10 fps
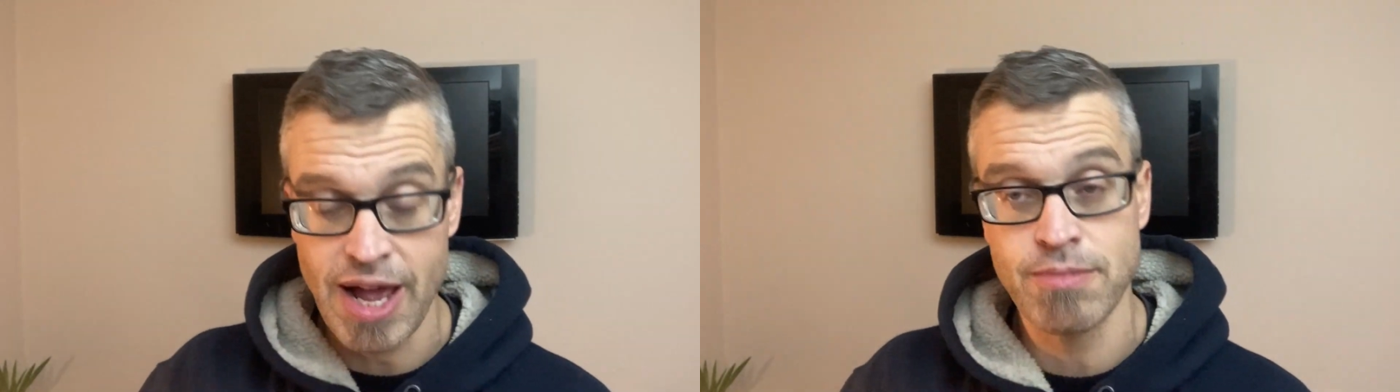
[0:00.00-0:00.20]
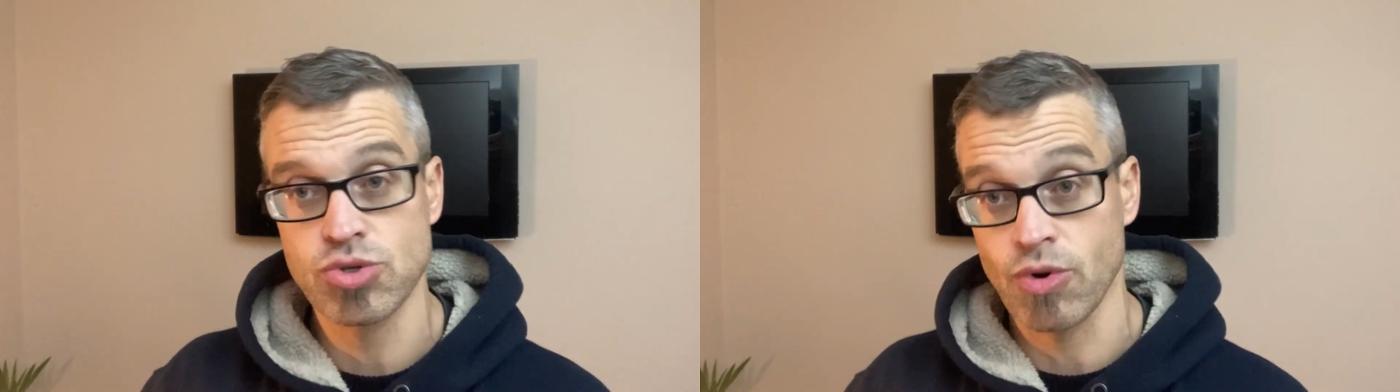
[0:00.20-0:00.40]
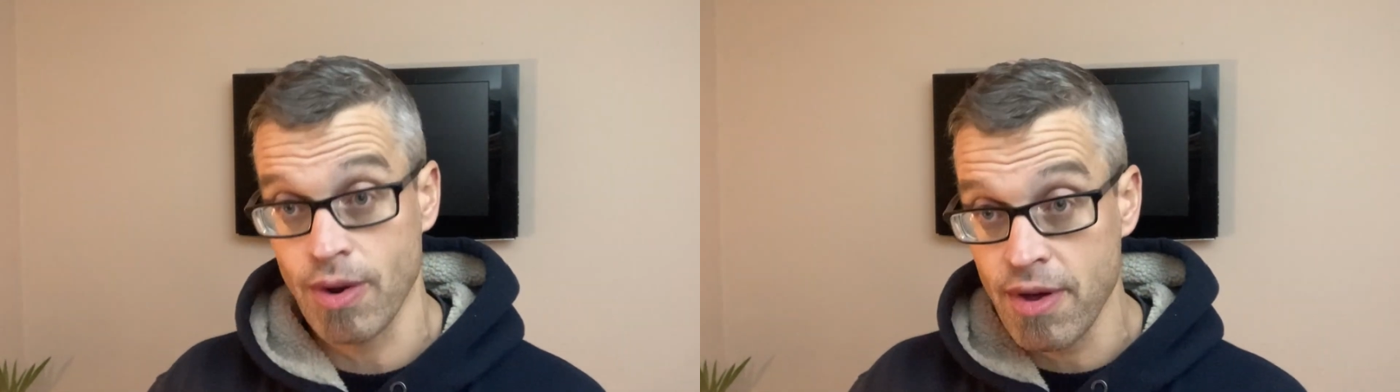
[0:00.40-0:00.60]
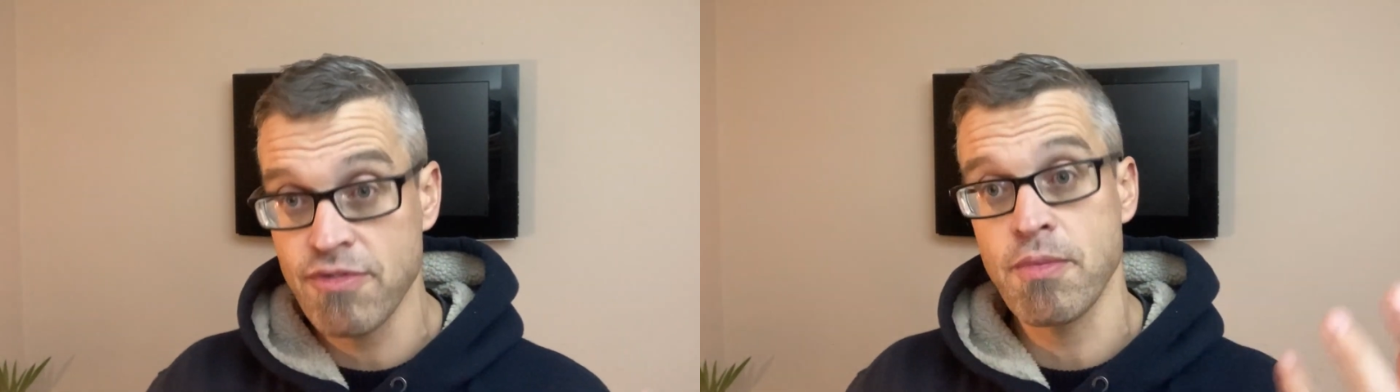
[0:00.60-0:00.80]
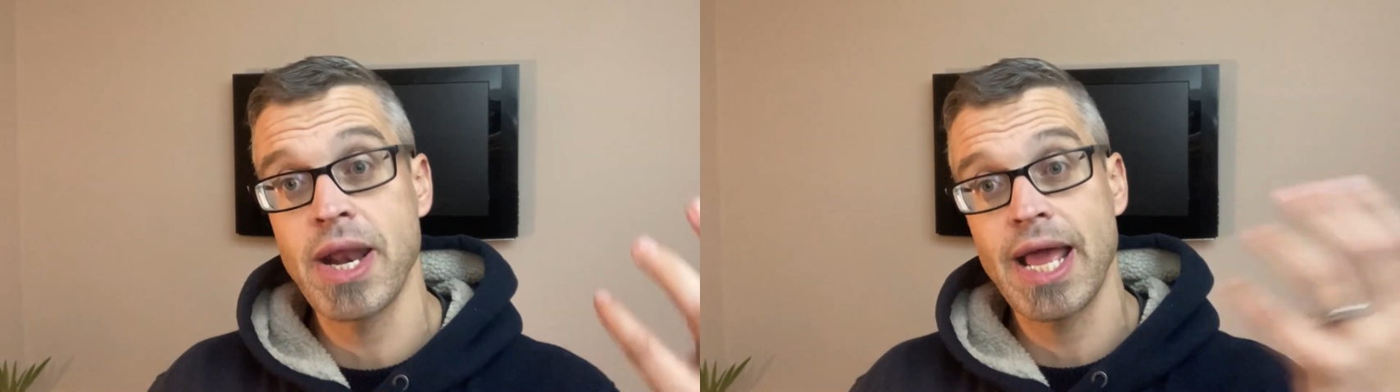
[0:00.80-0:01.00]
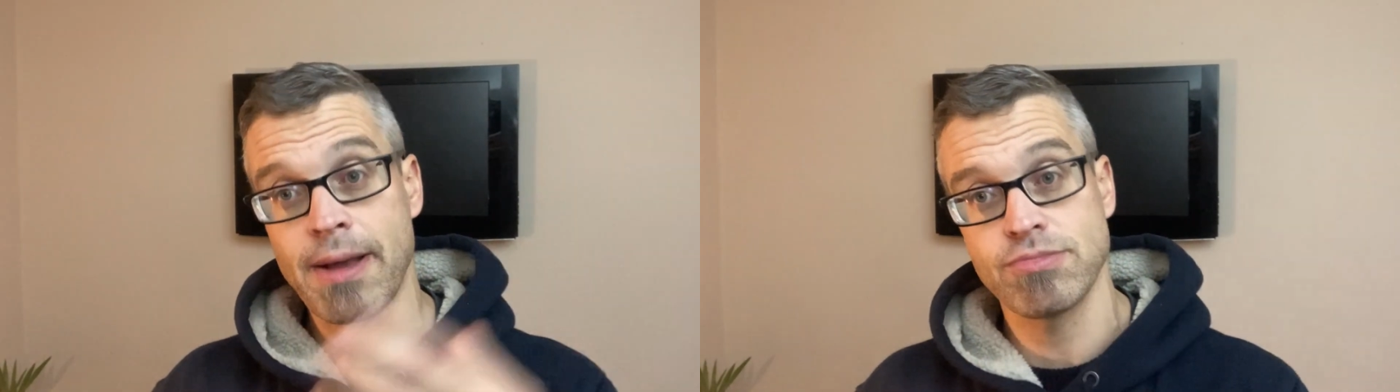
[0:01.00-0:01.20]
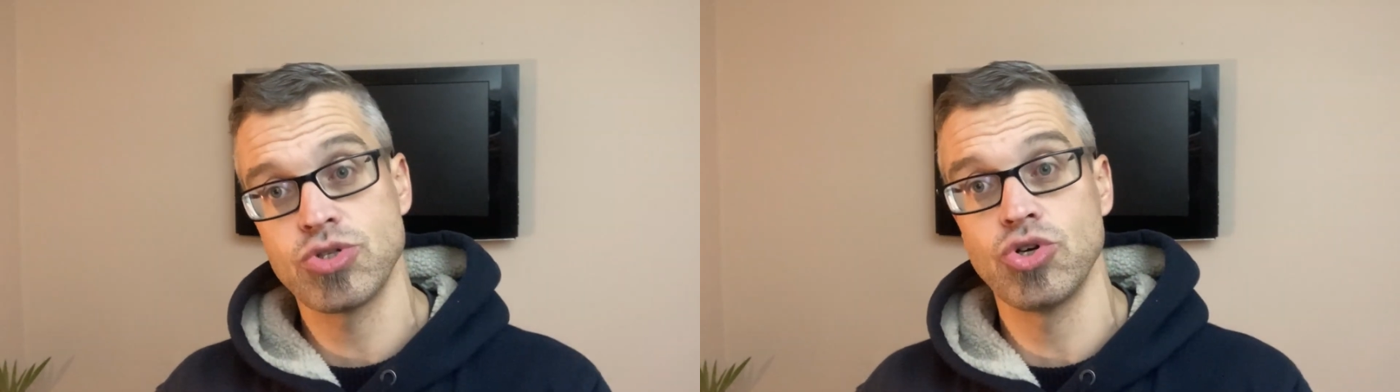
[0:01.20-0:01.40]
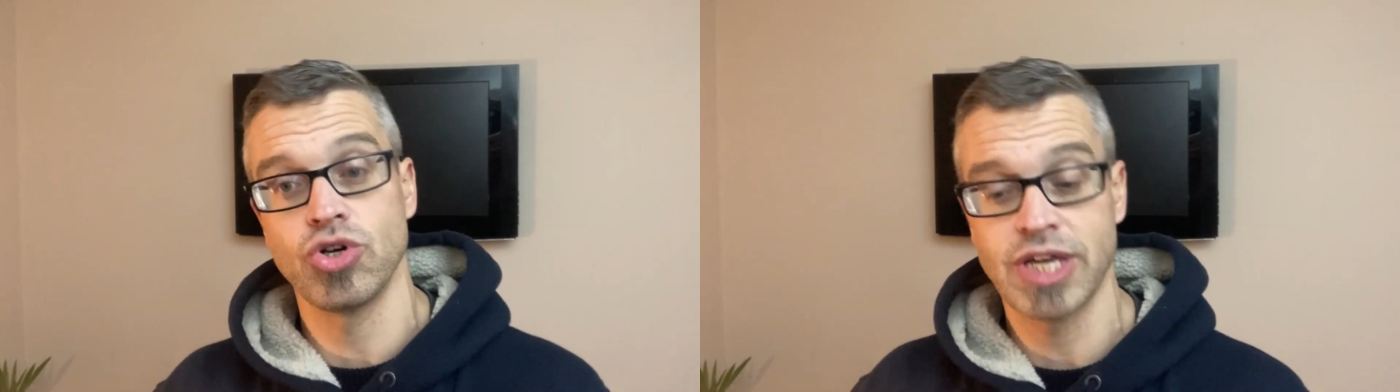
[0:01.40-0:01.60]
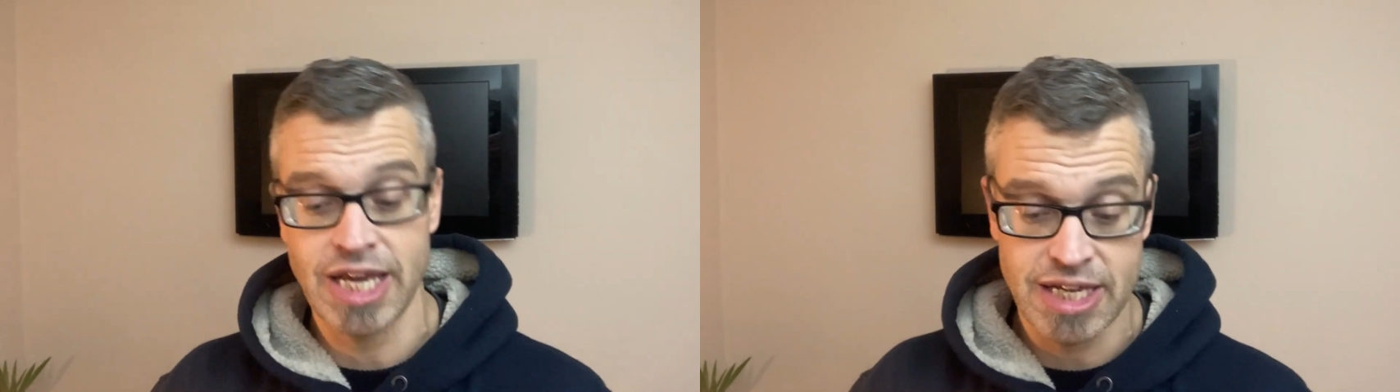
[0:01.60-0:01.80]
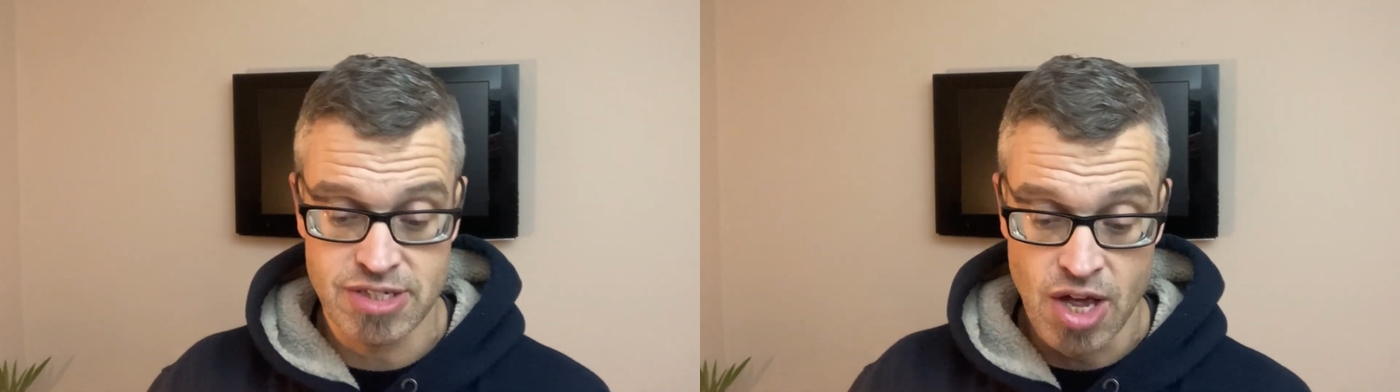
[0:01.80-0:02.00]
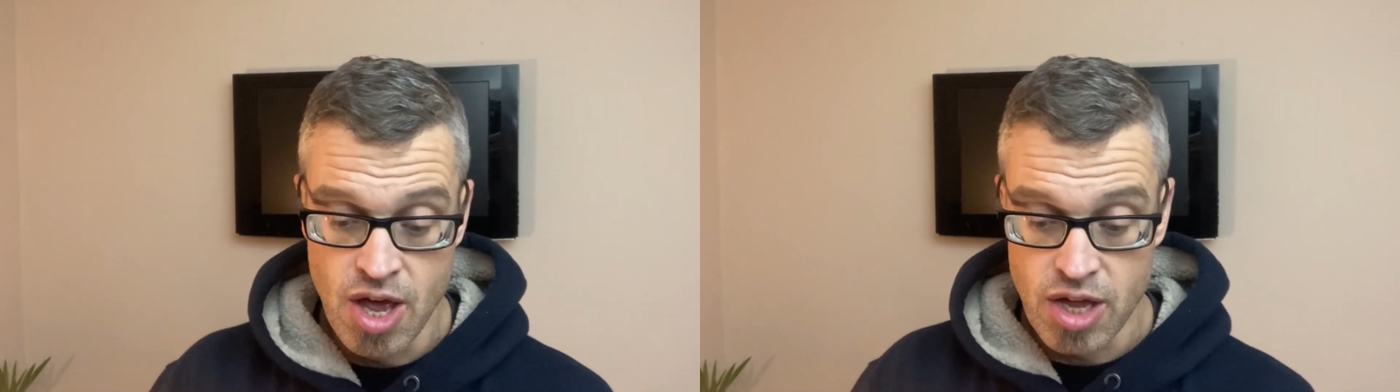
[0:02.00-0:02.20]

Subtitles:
amps or however many amps your gear's